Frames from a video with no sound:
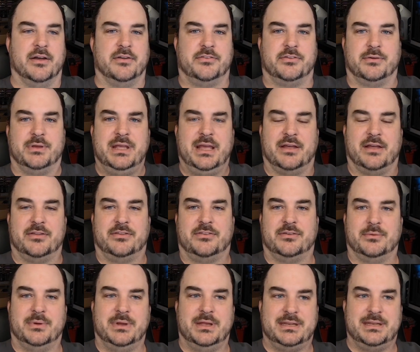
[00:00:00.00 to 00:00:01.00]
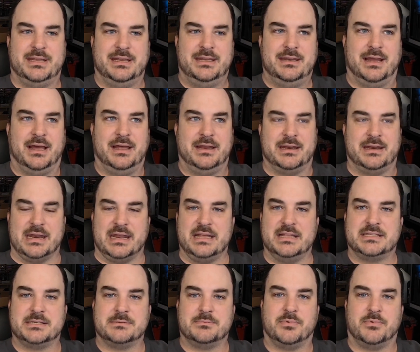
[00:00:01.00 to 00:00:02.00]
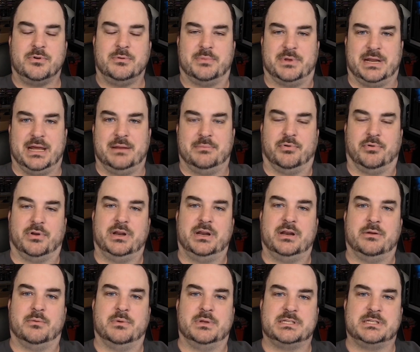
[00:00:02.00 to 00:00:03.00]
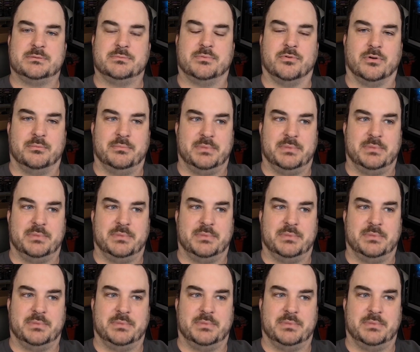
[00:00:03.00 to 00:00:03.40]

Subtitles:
So it did not need support, but I had printed it with support.